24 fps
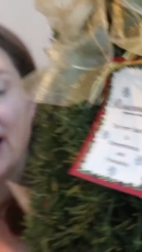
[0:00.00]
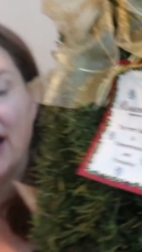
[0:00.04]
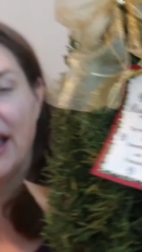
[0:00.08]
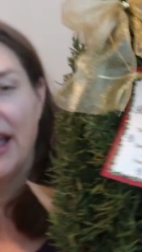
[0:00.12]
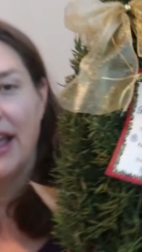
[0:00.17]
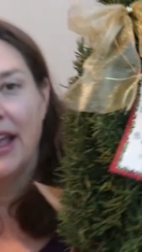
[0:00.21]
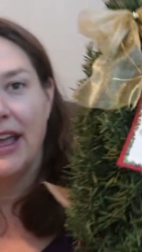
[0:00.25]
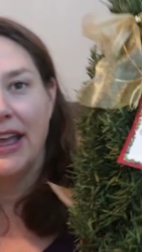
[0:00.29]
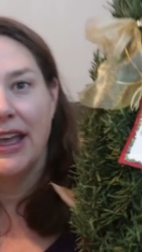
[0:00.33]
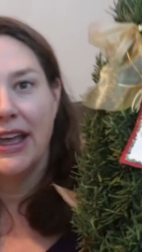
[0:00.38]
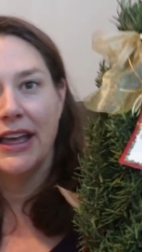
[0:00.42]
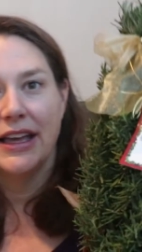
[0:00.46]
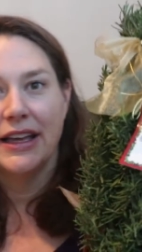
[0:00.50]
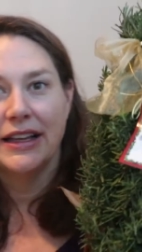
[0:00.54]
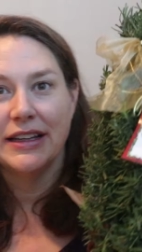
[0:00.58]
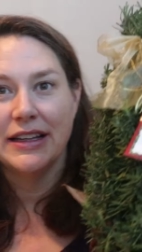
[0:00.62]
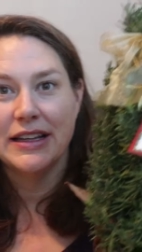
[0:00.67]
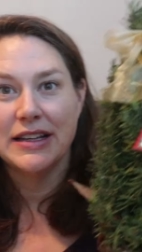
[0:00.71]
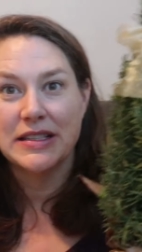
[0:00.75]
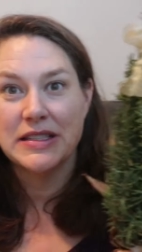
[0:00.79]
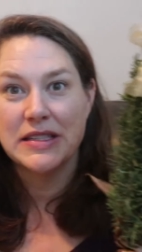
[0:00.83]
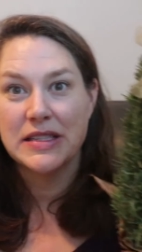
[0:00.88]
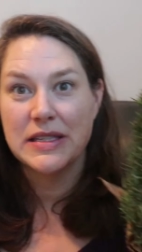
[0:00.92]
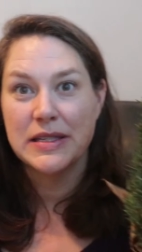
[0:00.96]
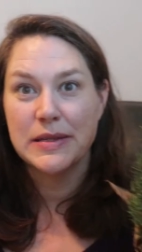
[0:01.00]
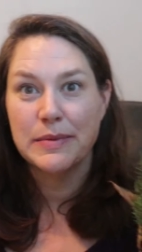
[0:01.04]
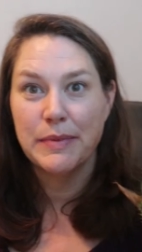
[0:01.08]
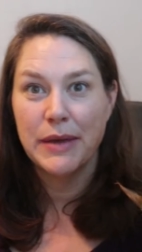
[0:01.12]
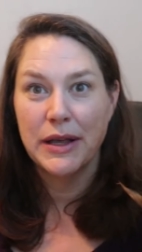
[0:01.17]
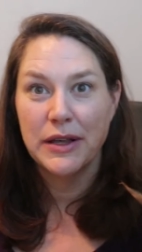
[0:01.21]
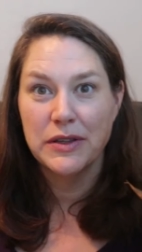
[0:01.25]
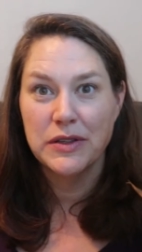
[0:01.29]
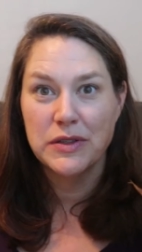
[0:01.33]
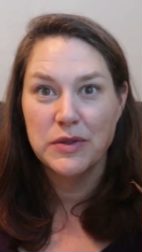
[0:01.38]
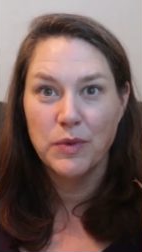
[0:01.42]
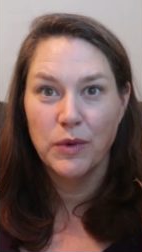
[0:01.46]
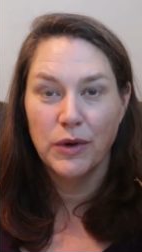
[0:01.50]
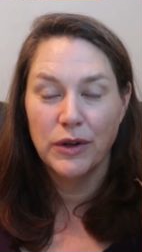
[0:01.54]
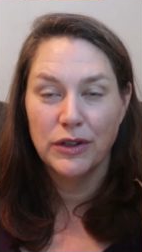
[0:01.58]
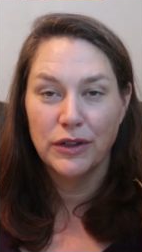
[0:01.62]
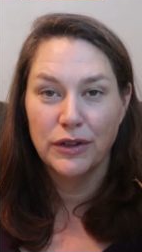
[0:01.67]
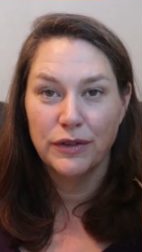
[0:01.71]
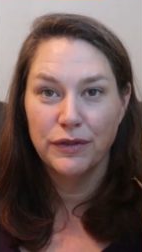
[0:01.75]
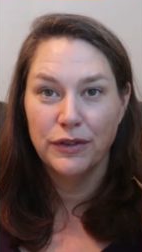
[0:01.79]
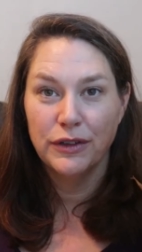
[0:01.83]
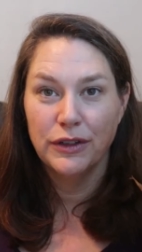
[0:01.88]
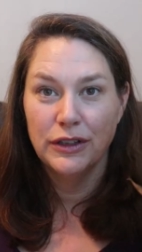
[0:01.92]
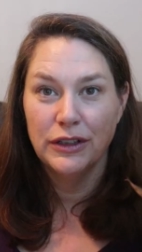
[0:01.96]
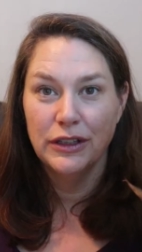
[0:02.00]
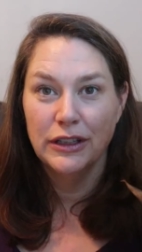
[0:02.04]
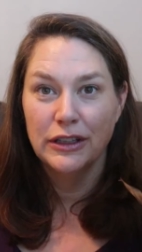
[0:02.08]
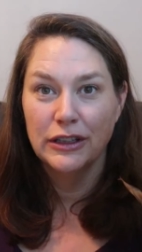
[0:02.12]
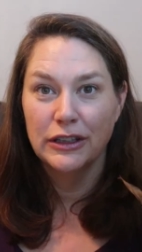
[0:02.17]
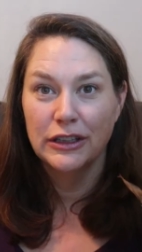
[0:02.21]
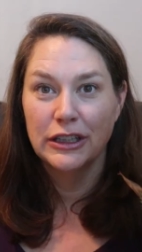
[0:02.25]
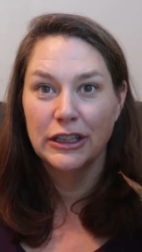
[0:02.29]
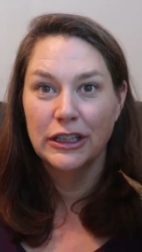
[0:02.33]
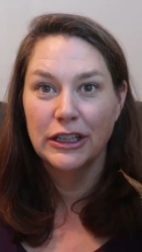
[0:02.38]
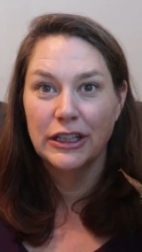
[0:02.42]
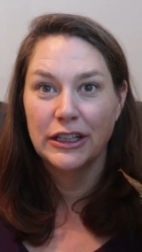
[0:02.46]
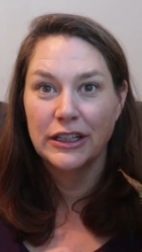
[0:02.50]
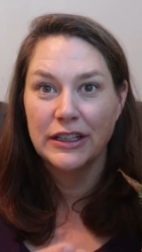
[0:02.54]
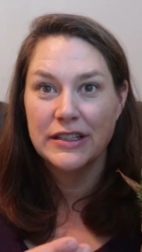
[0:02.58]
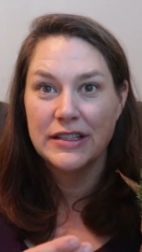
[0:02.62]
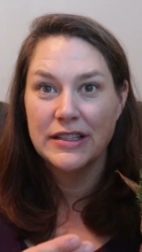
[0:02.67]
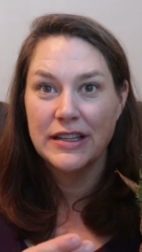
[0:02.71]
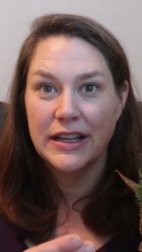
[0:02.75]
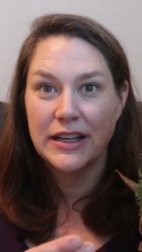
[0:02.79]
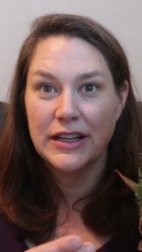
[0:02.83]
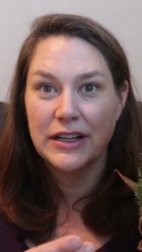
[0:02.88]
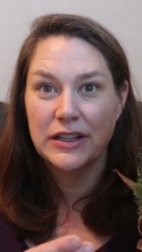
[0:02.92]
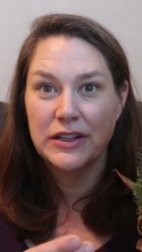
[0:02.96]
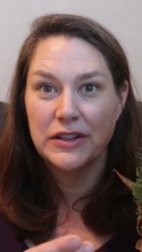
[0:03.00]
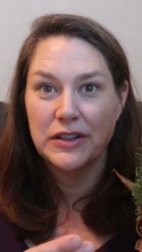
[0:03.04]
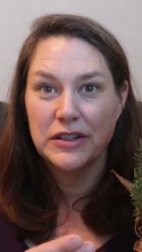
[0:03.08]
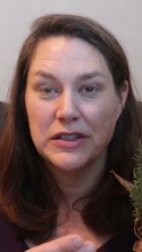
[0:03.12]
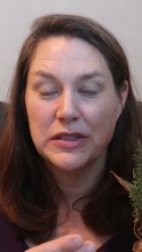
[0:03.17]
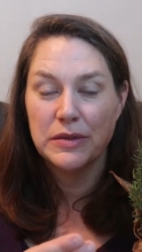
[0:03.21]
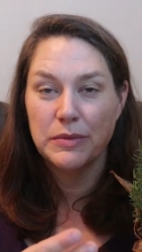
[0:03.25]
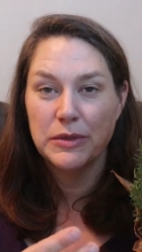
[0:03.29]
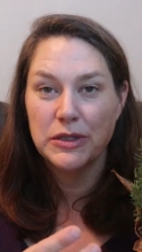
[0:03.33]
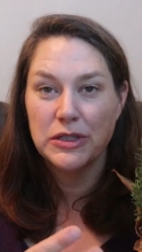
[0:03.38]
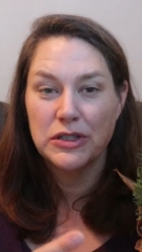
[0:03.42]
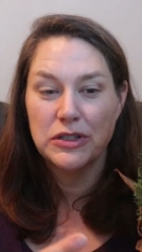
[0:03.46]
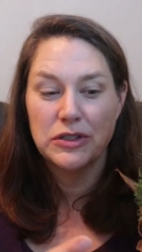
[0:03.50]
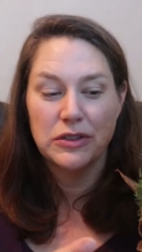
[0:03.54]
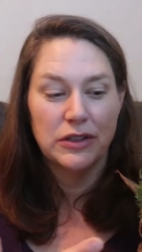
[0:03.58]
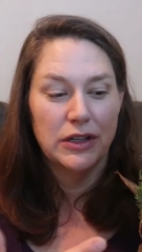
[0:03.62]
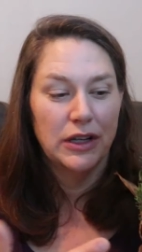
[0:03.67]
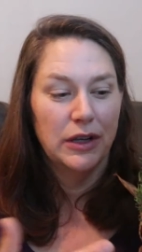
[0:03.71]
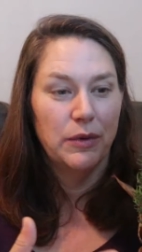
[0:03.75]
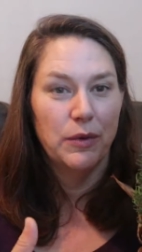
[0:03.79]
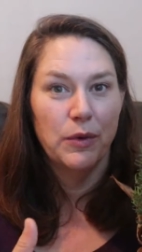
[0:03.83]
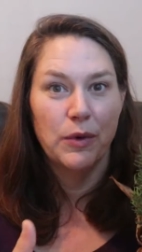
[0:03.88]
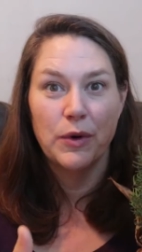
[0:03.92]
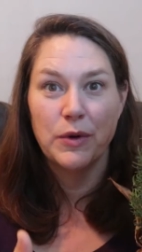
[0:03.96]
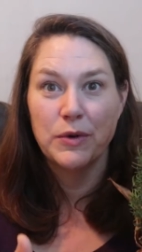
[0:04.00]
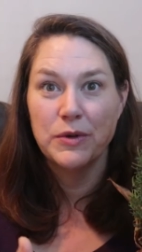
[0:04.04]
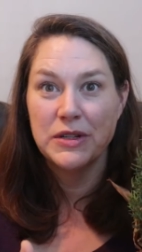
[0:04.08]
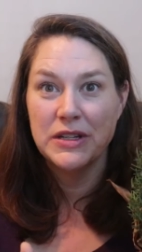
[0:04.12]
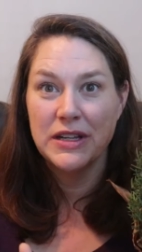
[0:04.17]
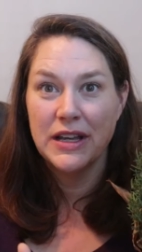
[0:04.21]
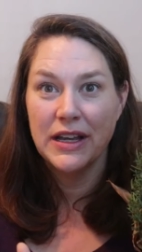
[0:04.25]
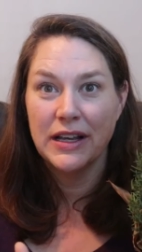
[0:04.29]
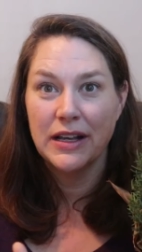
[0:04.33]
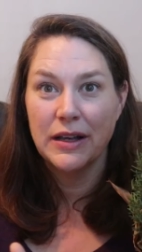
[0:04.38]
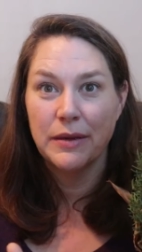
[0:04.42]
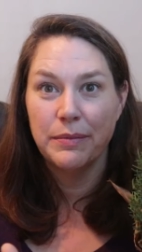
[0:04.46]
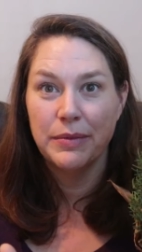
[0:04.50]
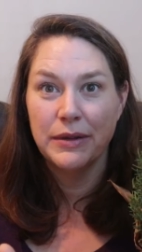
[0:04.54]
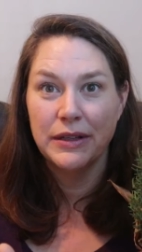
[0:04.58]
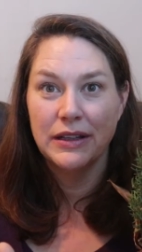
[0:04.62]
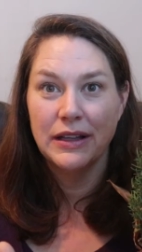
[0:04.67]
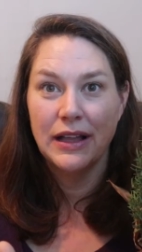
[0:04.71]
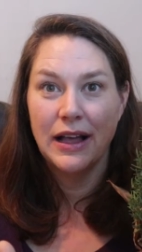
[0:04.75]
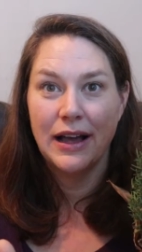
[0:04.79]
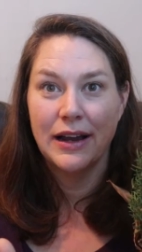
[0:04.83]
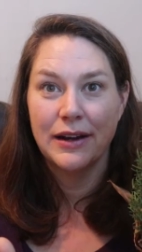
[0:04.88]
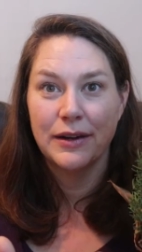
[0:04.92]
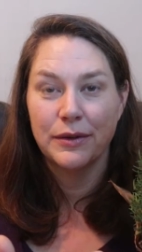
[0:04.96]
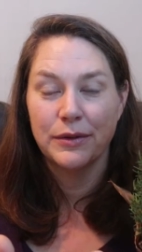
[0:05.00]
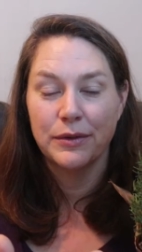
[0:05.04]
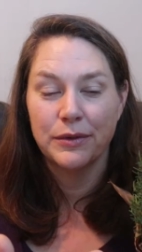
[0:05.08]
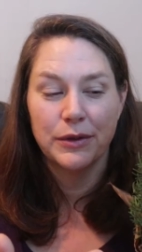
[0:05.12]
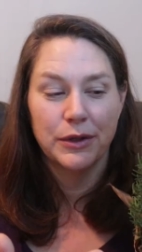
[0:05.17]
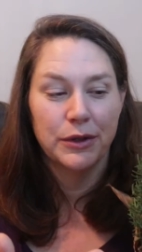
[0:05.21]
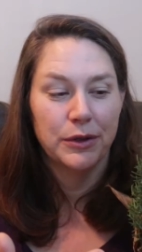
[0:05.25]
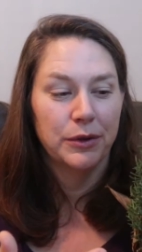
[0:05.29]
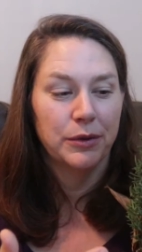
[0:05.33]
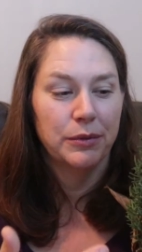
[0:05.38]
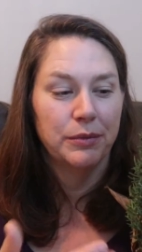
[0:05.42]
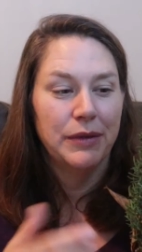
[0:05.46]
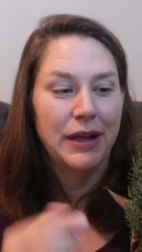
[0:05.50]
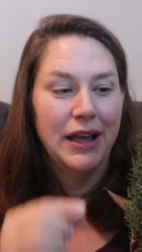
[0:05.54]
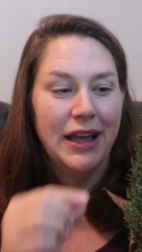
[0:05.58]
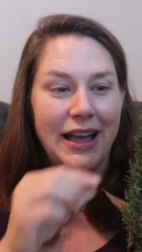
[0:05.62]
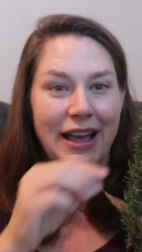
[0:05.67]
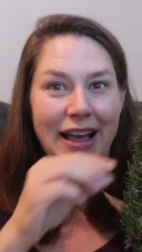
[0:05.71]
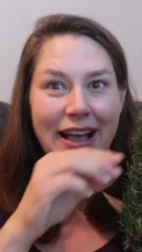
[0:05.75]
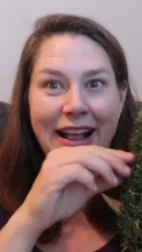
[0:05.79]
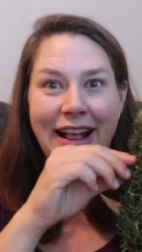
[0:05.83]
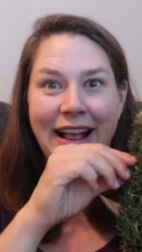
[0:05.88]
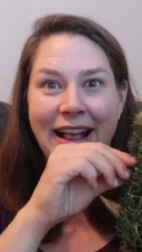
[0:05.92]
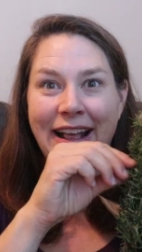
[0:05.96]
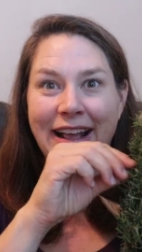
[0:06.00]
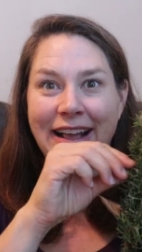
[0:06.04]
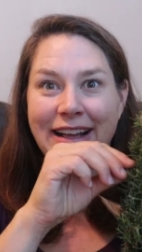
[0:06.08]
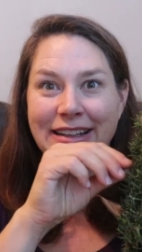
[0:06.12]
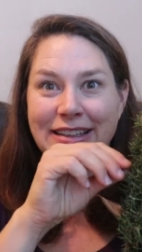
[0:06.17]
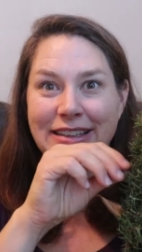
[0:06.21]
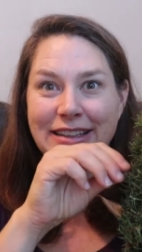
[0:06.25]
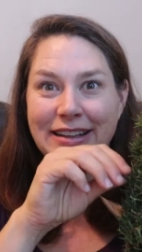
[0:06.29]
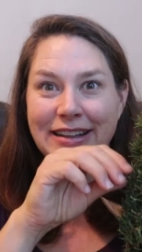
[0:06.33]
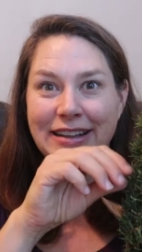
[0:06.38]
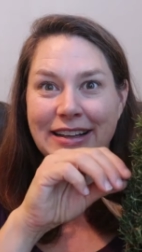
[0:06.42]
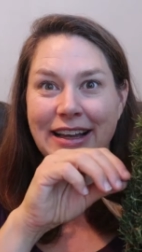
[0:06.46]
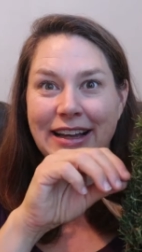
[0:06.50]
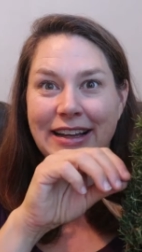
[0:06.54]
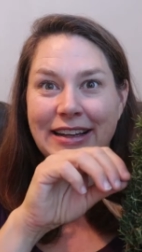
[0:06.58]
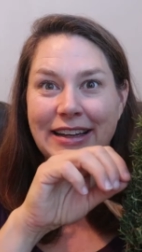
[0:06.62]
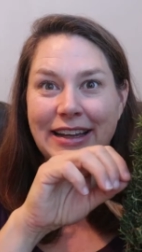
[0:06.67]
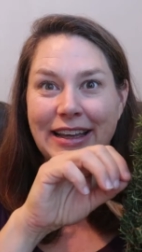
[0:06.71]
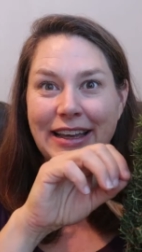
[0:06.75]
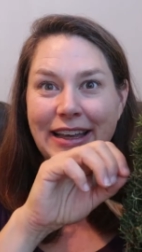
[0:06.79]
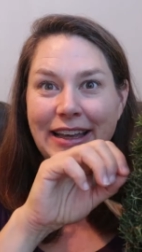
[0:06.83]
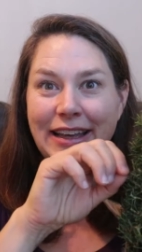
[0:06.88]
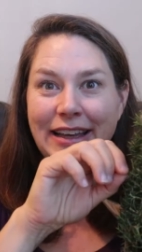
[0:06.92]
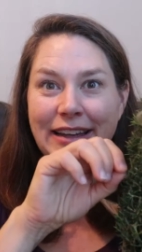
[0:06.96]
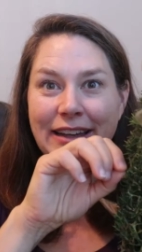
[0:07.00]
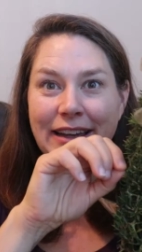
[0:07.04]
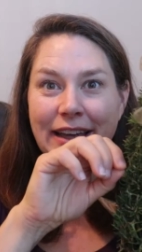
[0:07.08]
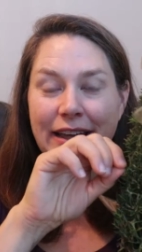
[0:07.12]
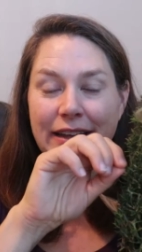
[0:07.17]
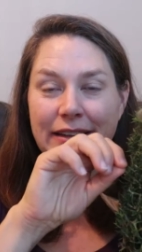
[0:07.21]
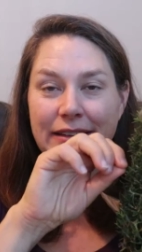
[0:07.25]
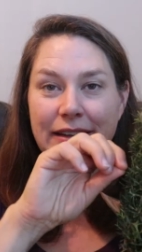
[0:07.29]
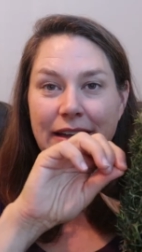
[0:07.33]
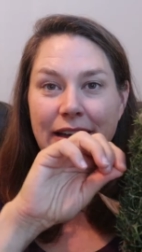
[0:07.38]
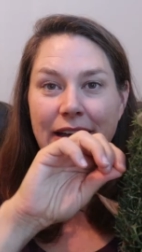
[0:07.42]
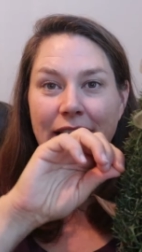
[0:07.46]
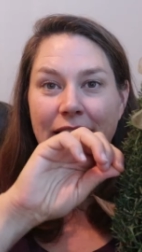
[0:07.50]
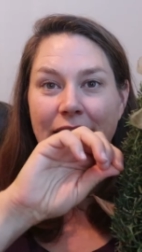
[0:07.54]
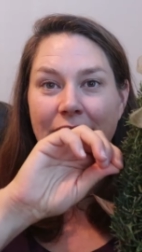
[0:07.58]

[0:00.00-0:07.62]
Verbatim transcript: and it smells wonderful, looks like a Christmas tree, won't take up a lot of room, and you can eat it.